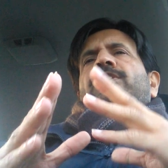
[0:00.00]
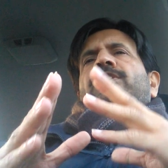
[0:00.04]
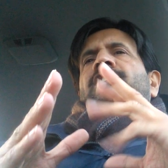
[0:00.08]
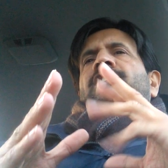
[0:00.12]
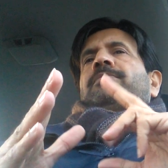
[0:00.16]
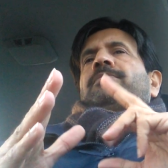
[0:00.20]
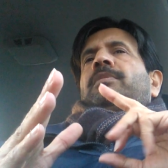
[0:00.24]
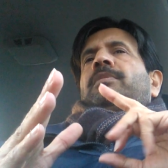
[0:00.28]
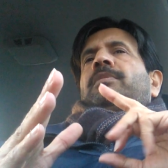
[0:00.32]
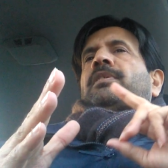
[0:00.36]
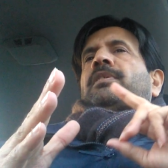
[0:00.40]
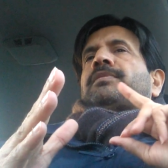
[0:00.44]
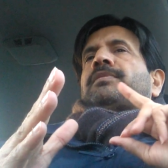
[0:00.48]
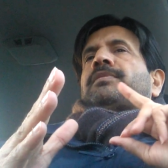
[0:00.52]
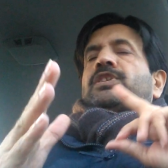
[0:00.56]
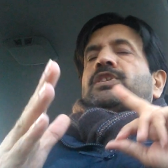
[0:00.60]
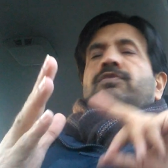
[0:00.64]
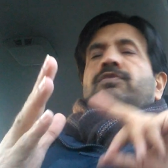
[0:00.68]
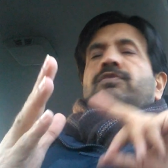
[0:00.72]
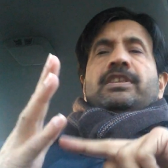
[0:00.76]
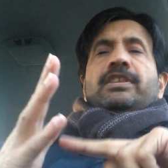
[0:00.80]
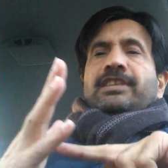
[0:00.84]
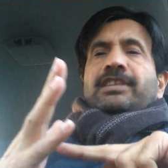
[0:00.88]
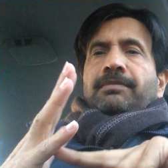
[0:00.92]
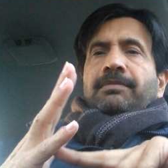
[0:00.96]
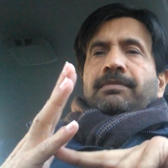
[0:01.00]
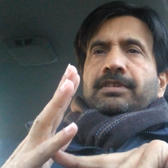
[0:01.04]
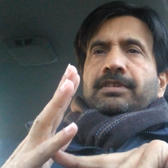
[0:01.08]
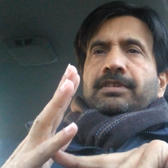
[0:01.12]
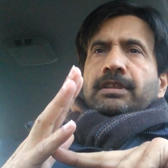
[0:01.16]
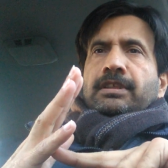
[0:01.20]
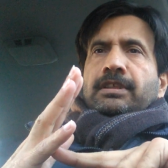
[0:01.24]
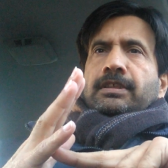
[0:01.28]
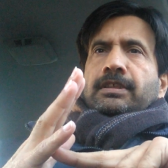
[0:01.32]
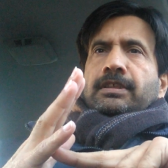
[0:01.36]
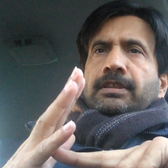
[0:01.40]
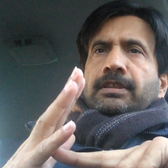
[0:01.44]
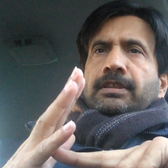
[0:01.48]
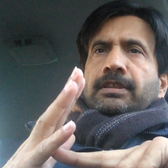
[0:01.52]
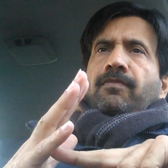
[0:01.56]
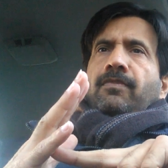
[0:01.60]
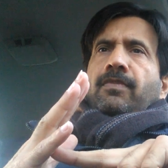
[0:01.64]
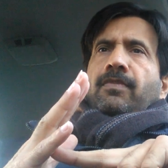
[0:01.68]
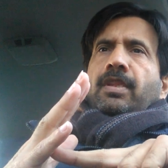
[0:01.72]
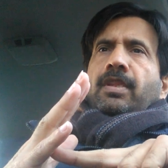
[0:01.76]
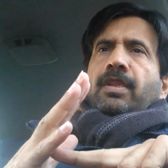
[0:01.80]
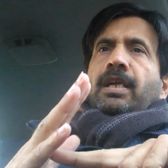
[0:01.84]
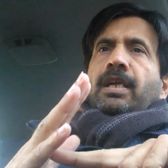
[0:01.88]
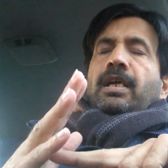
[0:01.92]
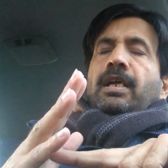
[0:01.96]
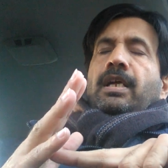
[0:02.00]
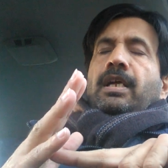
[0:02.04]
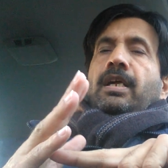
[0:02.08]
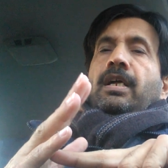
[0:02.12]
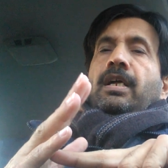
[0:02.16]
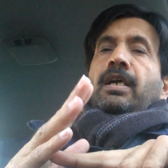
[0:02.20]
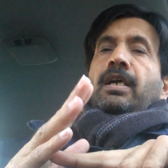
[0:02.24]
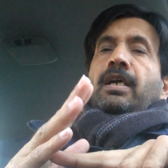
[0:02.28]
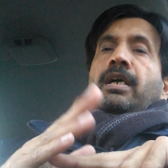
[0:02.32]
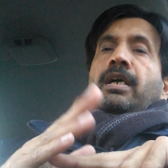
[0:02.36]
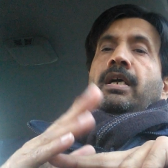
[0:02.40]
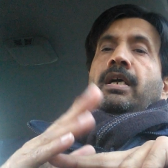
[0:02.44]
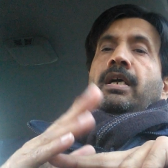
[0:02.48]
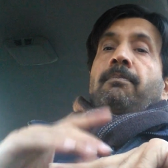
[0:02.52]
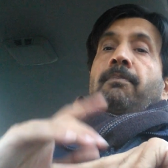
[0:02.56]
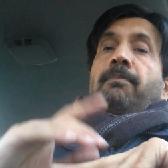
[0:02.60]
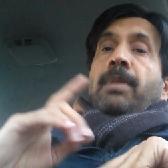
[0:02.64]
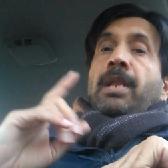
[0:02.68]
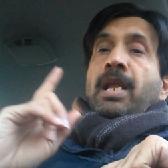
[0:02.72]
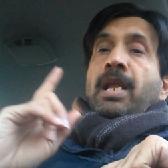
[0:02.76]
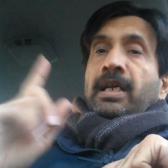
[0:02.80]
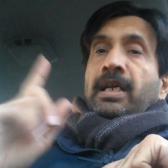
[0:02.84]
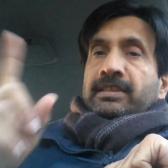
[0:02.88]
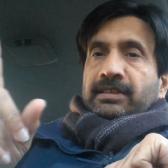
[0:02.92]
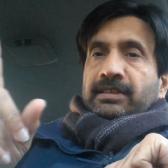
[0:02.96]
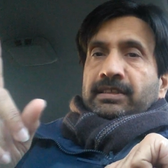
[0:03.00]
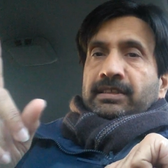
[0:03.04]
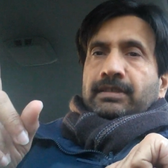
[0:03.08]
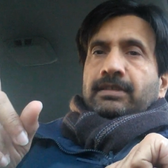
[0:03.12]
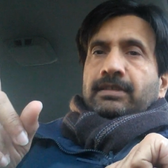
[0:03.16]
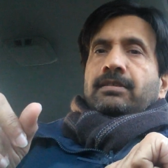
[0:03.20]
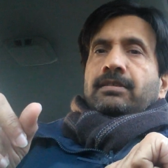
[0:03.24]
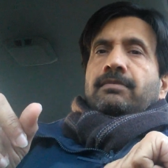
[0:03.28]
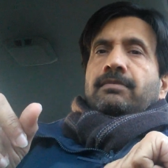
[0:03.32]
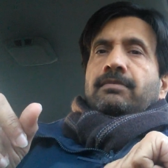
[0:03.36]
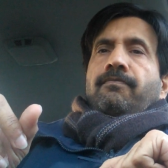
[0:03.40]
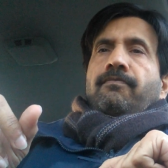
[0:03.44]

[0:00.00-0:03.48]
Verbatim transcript: the symptoms of the severe sepsis, uh, plus